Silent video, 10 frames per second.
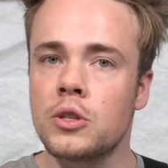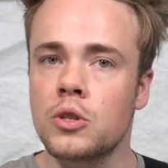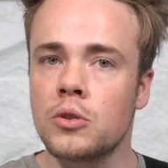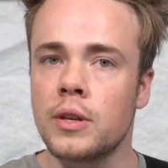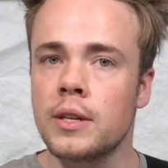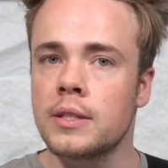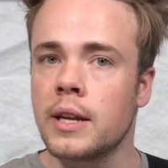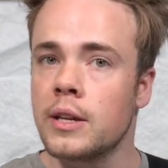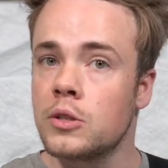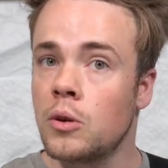strings that
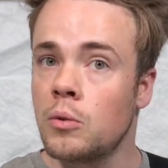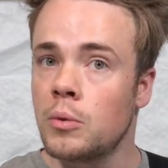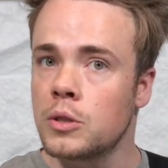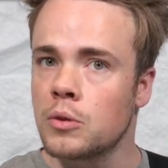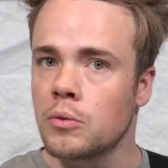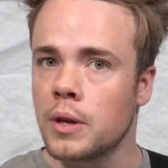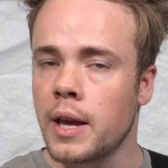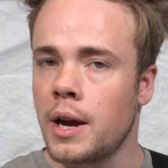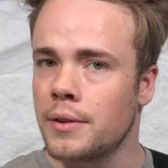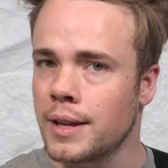I don't want to ring
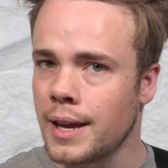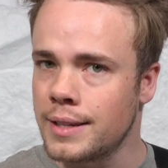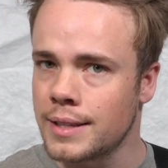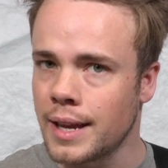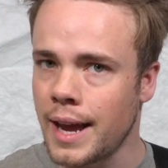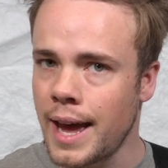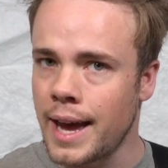out in case that I